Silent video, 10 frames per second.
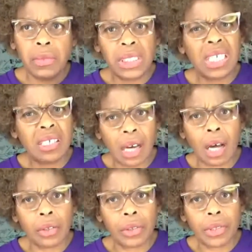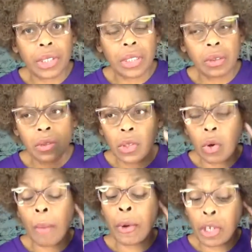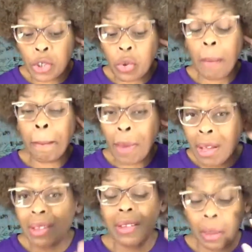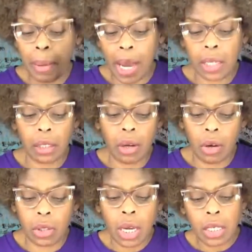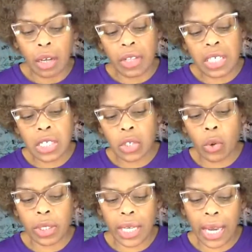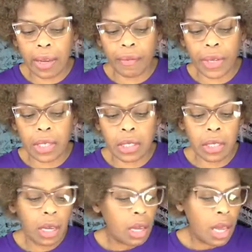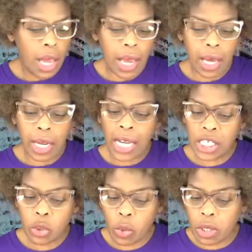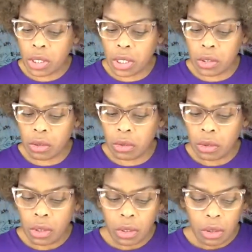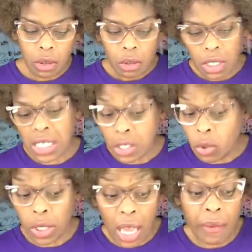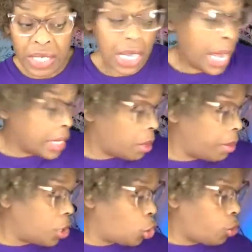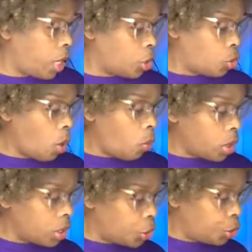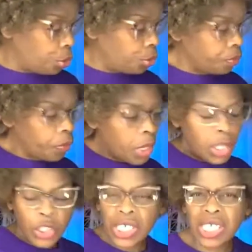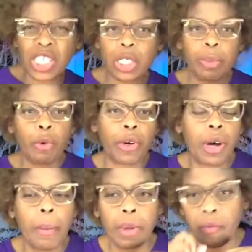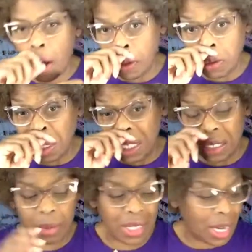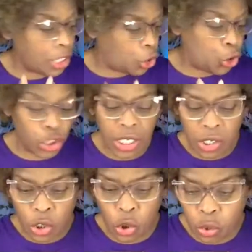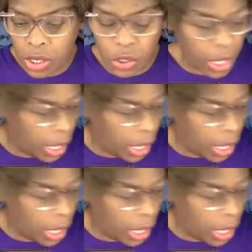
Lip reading: $10. You know, I'm going to do a monthly paint along. Now, this is on canvas. And I just wanted to, this is on canvas that hasn't been stretched. So I wanted to just explore a couple of other things besides just the stretched